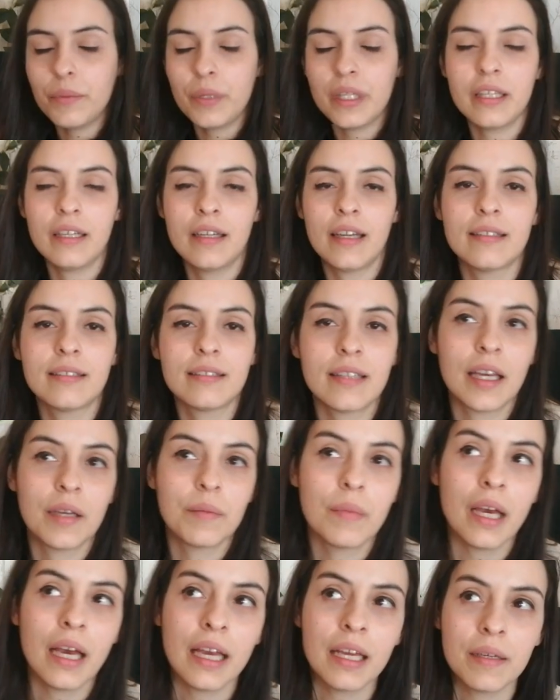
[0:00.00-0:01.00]
a really nice
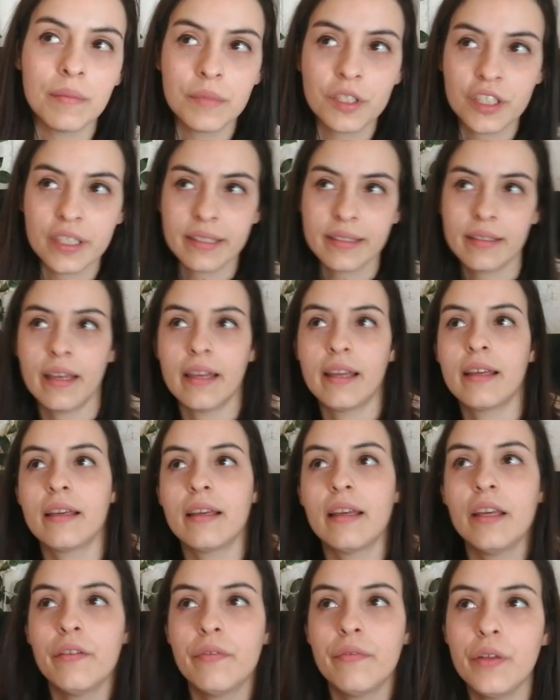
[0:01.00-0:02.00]
time. I'm just
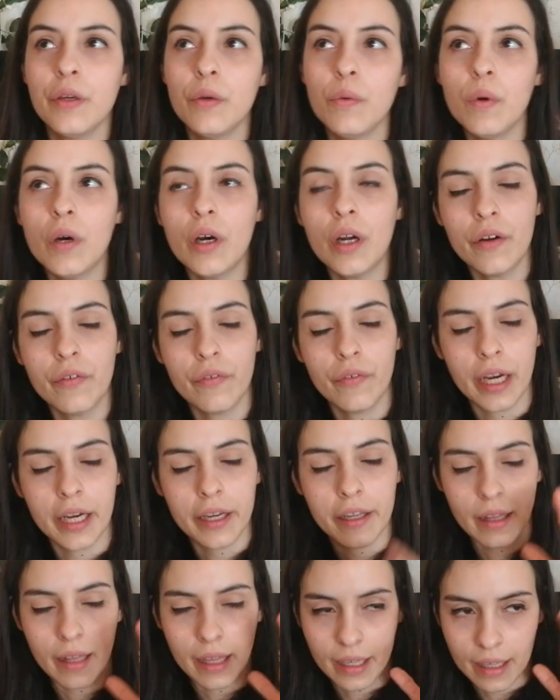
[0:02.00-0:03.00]
saying, if you are a
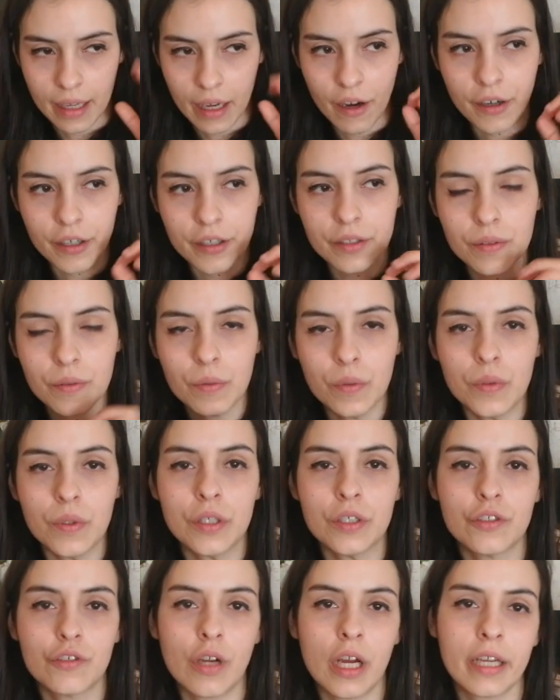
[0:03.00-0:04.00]
very like
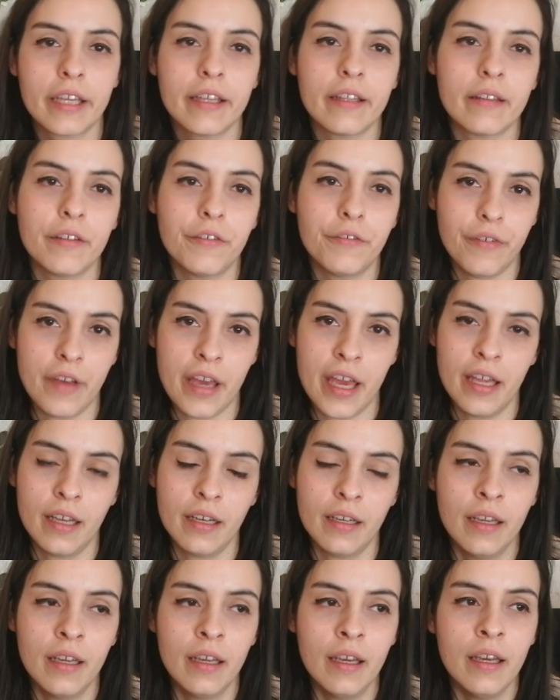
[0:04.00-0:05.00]
hardcore Dracula
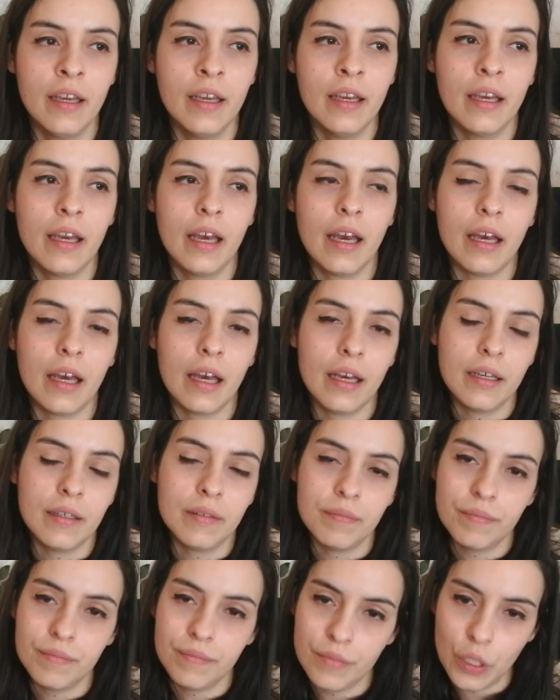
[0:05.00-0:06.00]
fan,
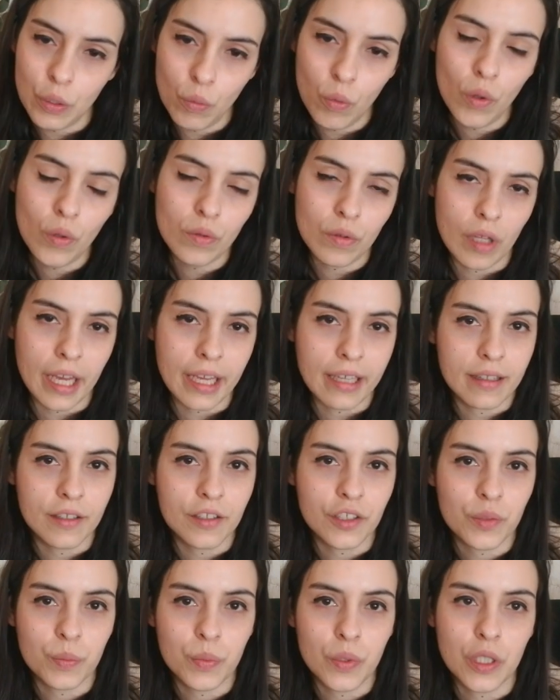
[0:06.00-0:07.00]
you won't like
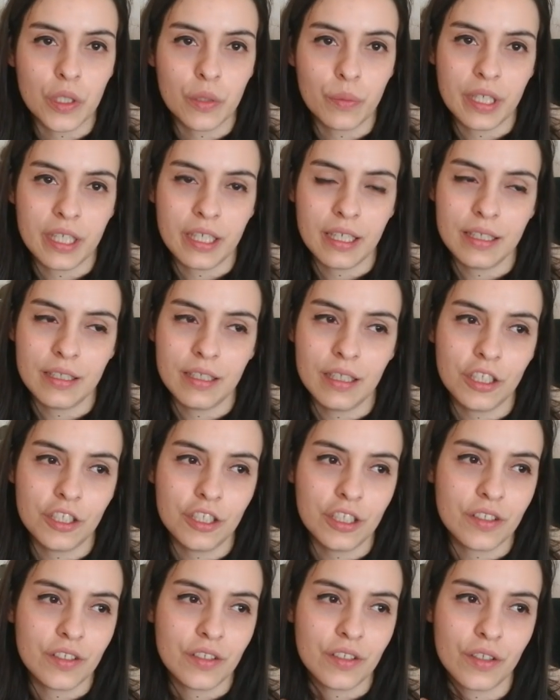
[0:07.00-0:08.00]
this book because
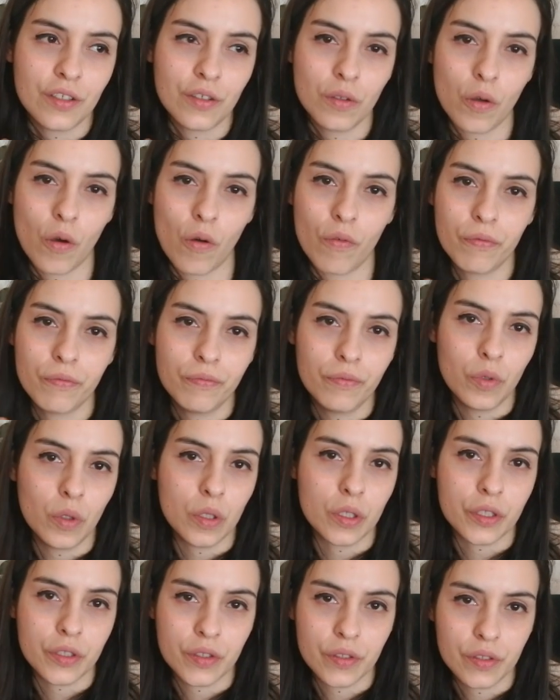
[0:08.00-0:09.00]
it's just so
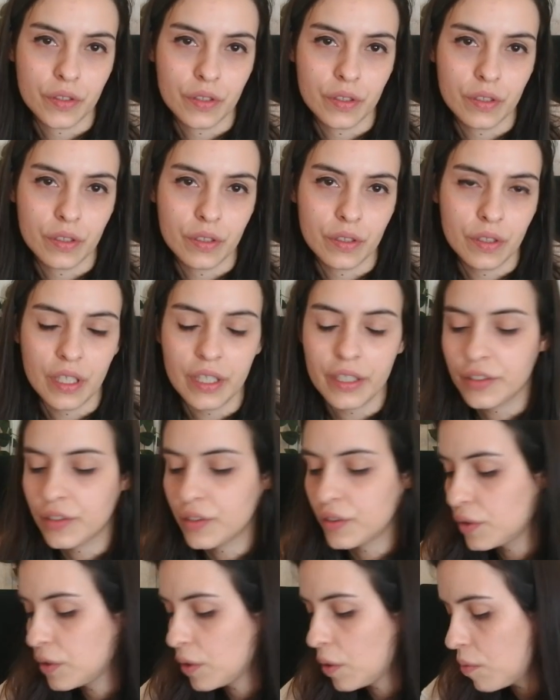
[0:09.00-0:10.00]
forced. There are
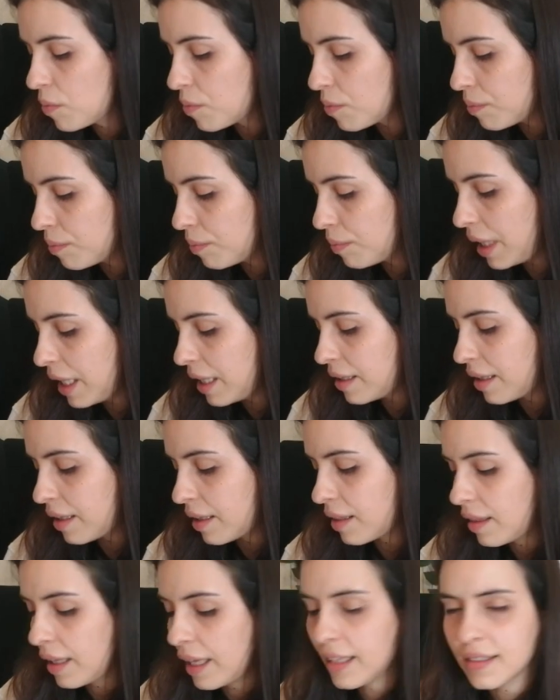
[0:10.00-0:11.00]
so many
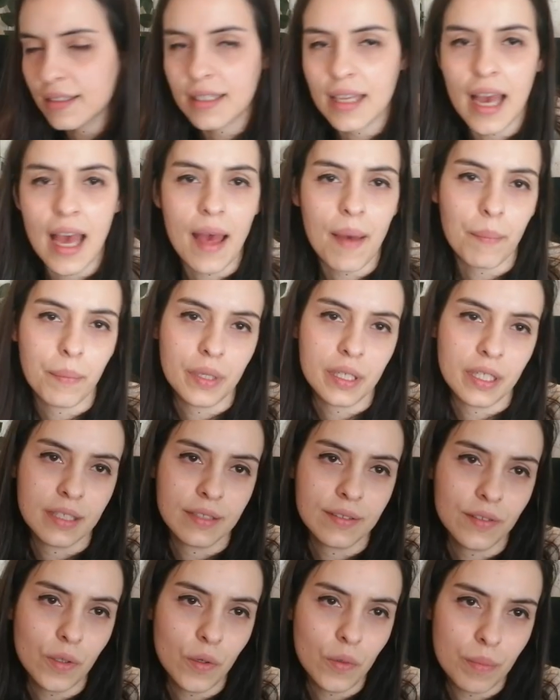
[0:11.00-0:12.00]
things
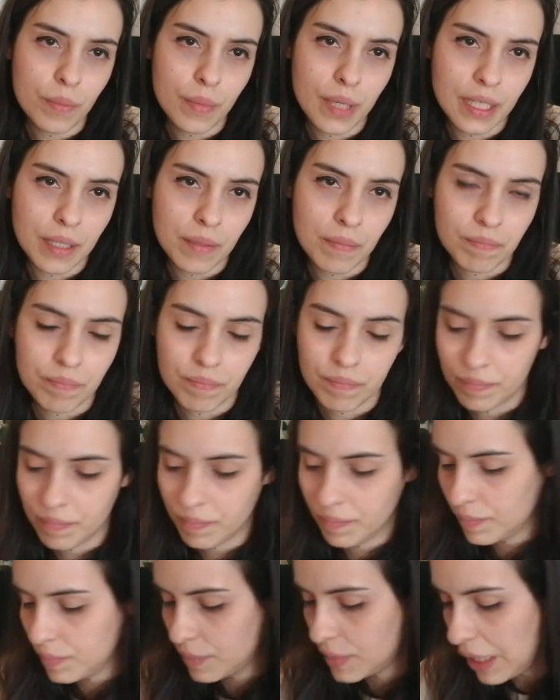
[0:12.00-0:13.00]
happening, so many
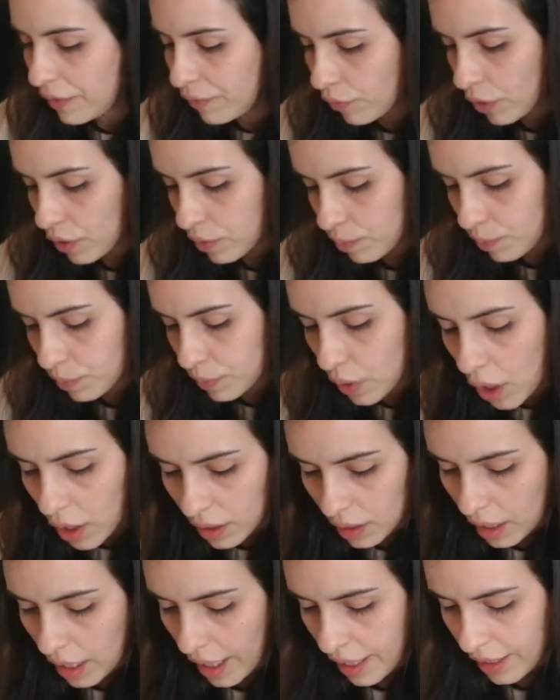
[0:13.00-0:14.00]
different plot